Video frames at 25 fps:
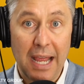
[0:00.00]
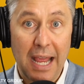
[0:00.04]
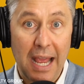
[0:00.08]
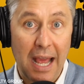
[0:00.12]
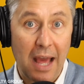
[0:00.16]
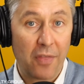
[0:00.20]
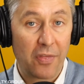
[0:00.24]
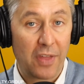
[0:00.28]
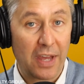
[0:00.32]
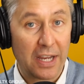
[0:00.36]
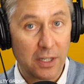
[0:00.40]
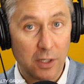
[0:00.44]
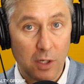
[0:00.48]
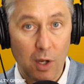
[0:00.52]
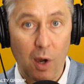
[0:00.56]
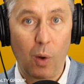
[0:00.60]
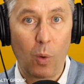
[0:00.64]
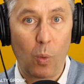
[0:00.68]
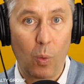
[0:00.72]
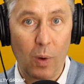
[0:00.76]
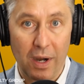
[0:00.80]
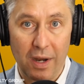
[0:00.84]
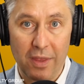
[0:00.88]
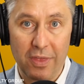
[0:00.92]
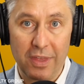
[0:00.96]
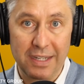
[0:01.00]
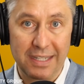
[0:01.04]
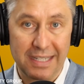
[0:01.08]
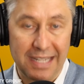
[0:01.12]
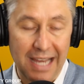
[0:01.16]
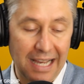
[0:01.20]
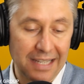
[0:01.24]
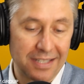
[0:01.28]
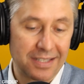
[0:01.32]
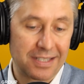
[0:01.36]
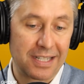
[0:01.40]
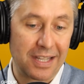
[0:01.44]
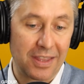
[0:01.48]
and they know where the
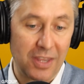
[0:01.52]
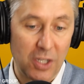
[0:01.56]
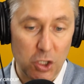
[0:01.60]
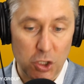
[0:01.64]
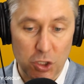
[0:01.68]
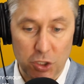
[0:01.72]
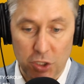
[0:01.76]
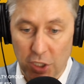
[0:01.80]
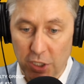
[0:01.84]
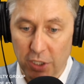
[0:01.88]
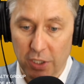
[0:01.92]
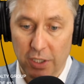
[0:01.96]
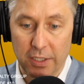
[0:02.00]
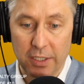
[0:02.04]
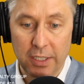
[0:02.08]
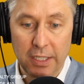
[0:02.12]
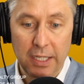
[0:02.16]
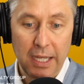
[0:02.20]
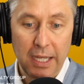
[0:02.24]
dust and the dirt